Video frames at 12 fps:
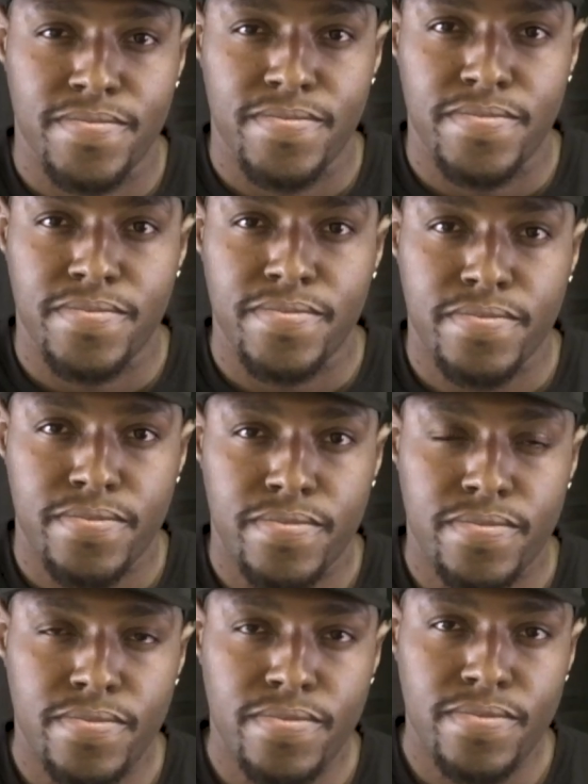the social
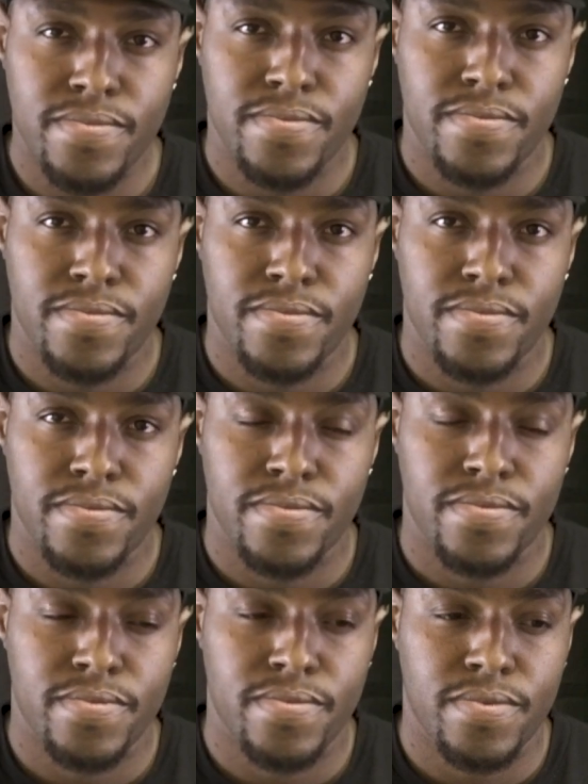medias, phone number?
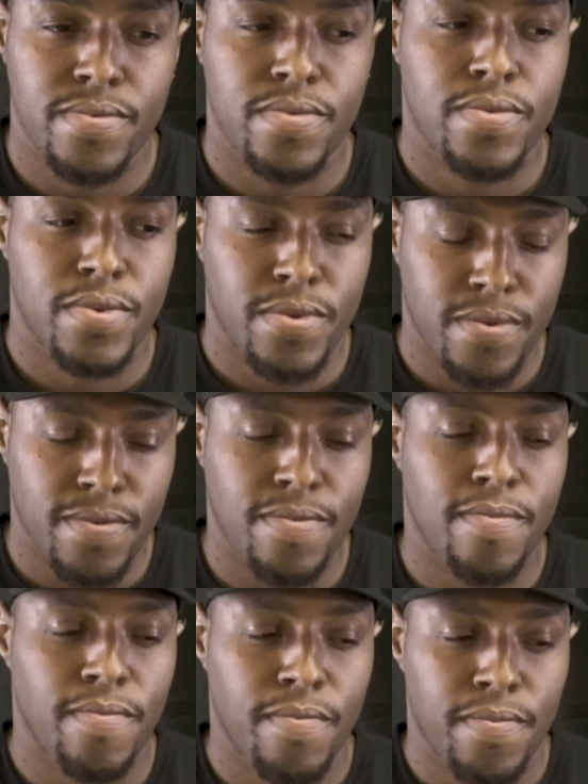Somebody got a
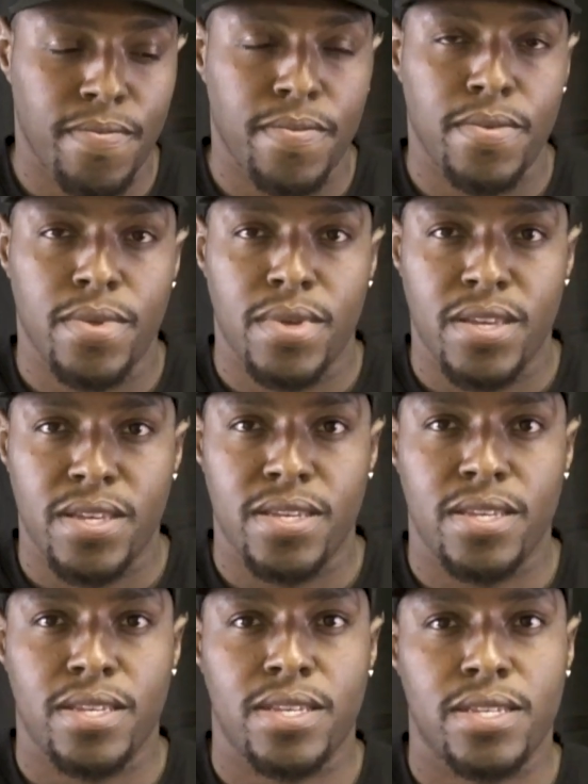property they want to get
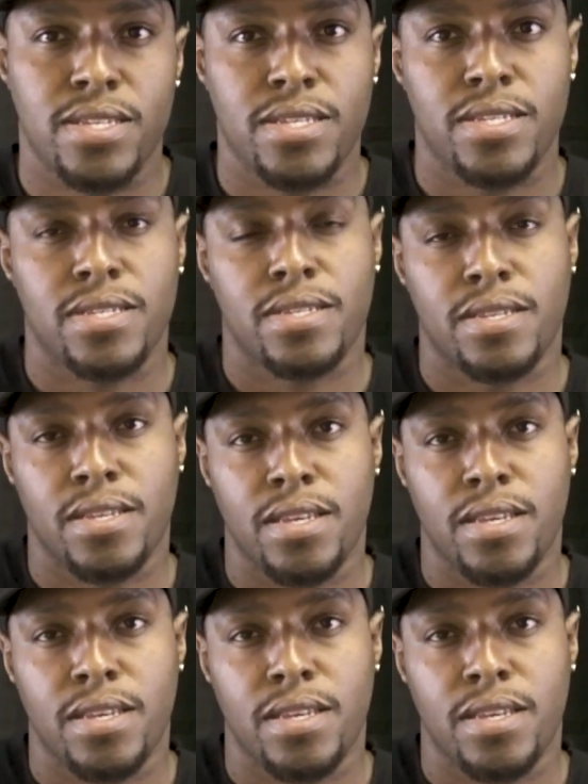rid of, you know?